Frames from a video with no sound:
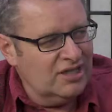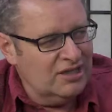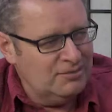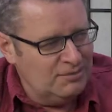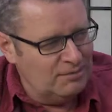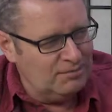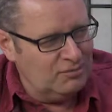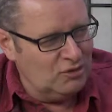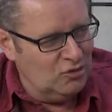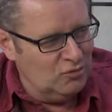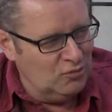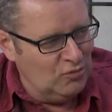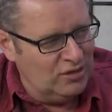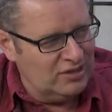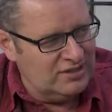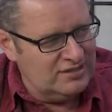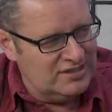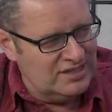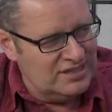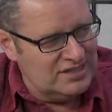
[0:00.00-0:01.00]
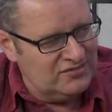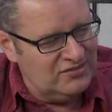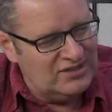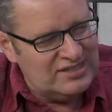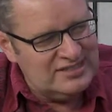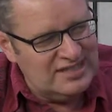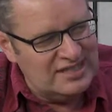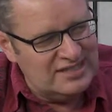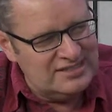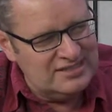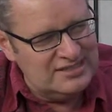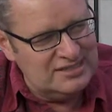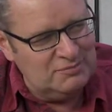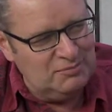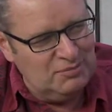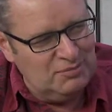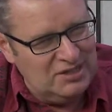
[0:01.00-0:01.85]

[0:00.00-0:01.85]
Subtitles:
keep up the good work. It sounds fantastic.